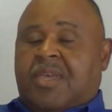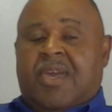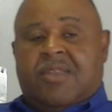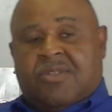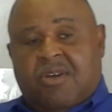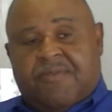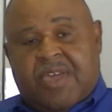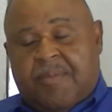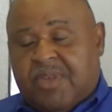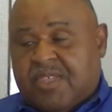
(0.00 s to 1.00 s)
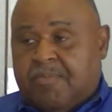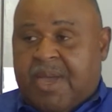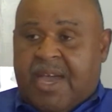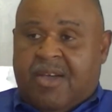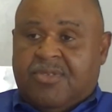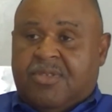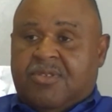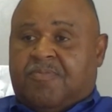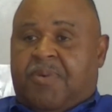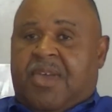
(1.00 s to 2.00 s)
They had a tough game against Miles
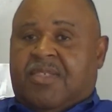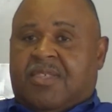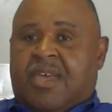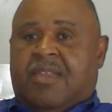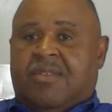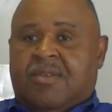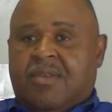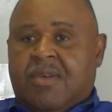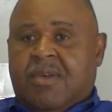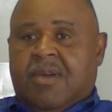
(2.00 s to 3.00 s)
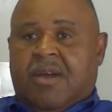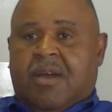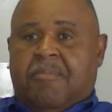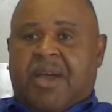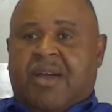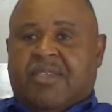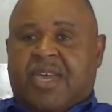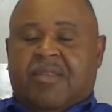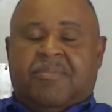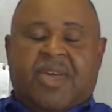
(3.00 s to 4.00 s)
this past Saturday. Miles
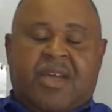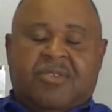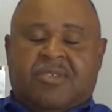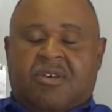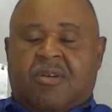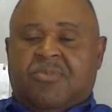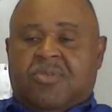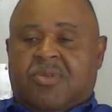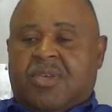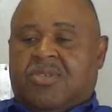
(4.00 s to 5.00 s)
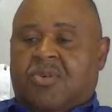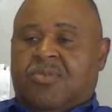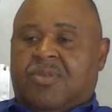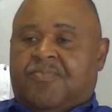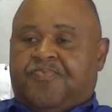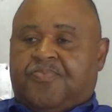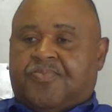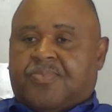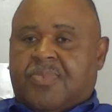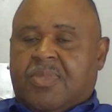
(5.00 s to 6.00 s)
had them down some. You know, they showed the
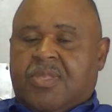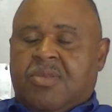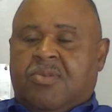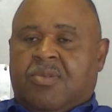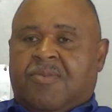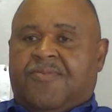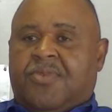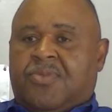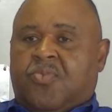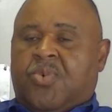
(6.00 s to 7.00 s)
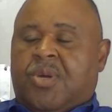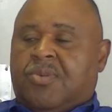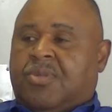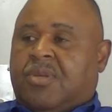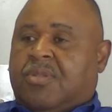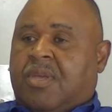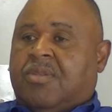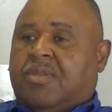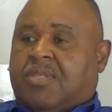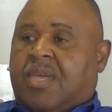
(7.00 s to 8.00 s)
will to
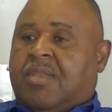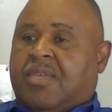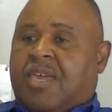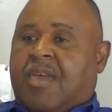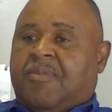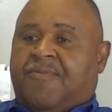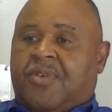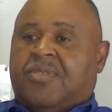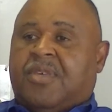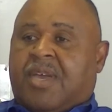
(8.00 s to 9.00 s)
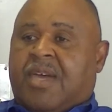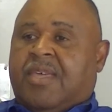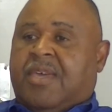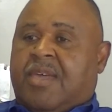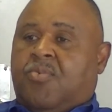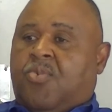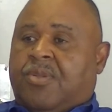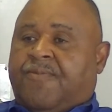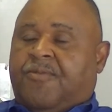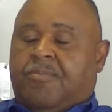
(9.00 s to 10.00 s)
continue to stay in the game. Eventually they got ahead and
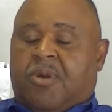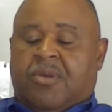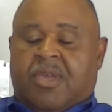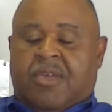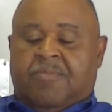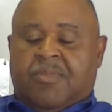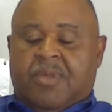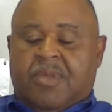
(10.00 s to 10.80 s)
won the football game.